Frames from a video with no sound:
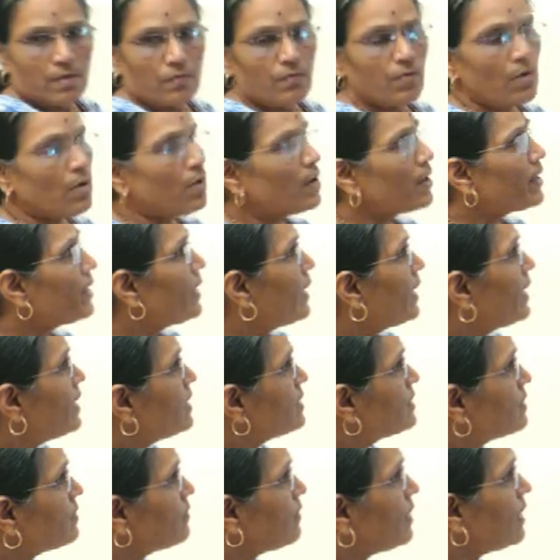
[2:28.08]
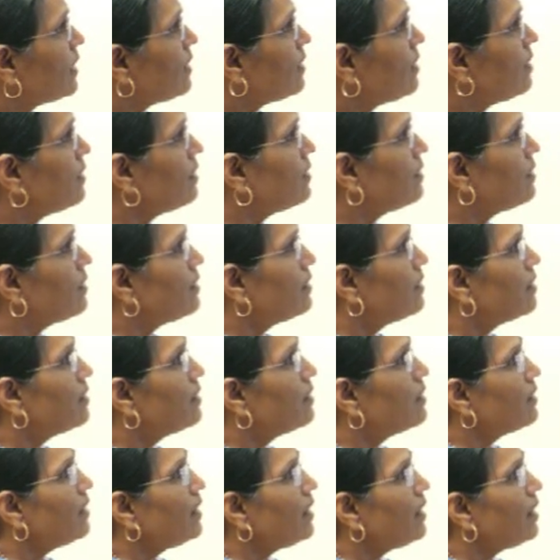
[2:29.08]
for NS1
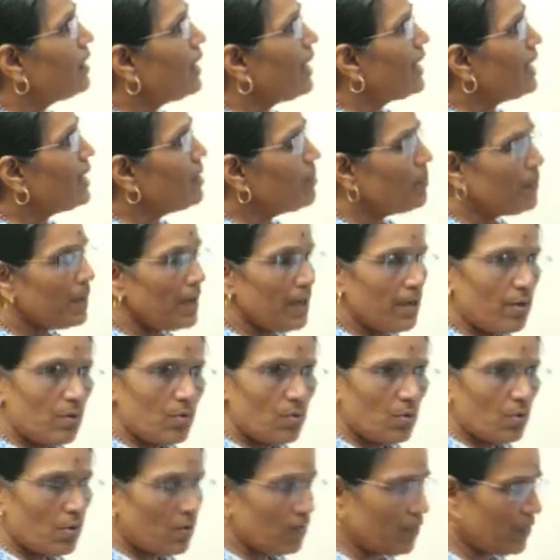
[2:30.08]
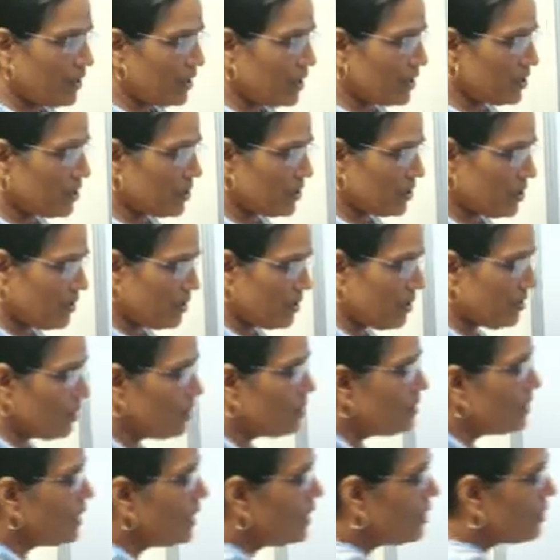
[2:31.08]
NP2 configuration,
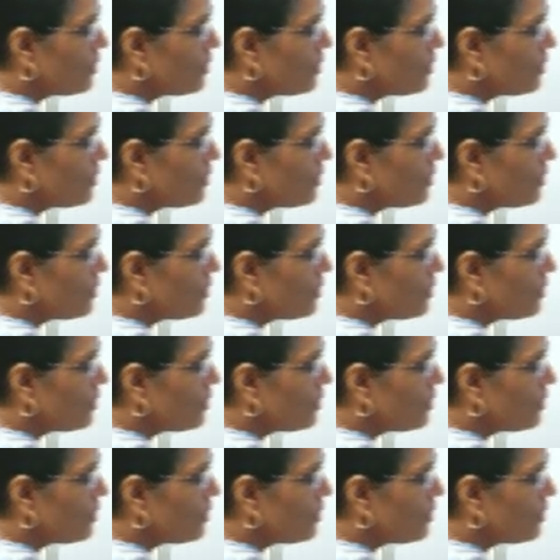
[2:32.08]
the